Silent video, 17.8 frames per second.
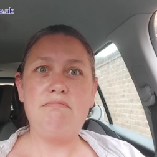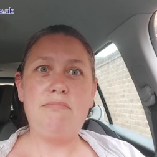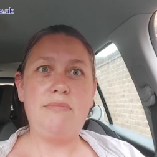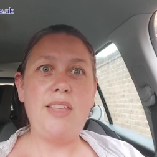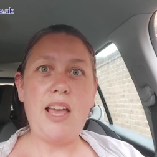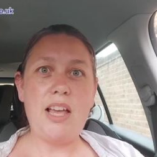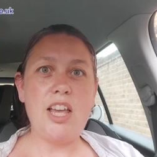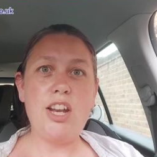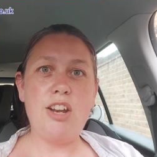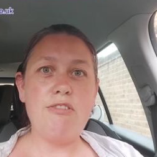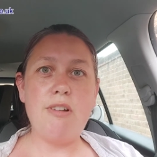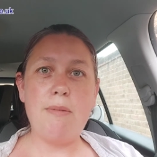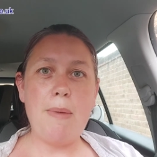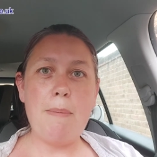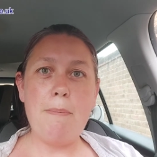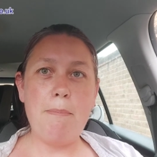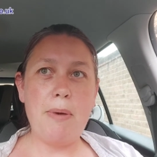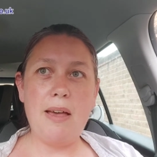they're going to
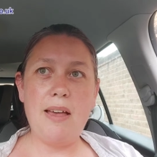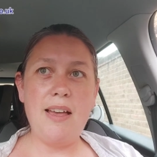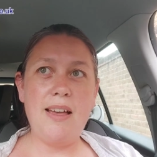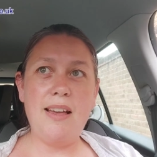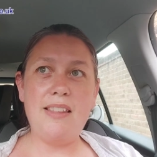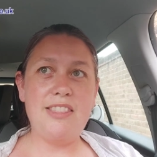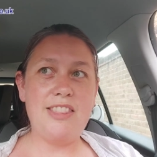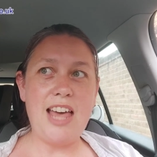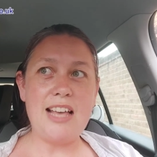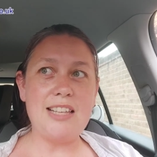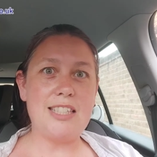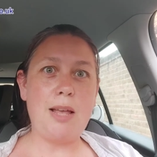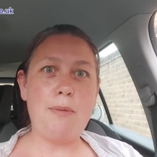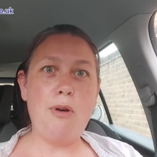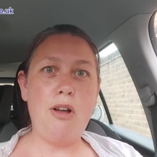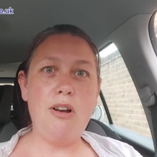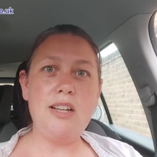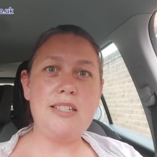remember that
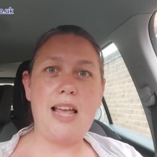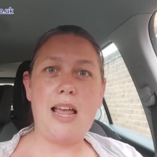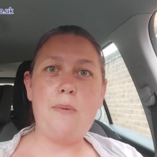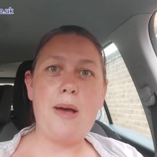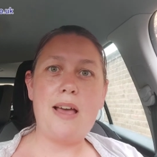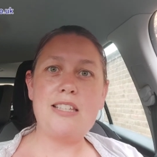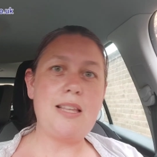summer holiday where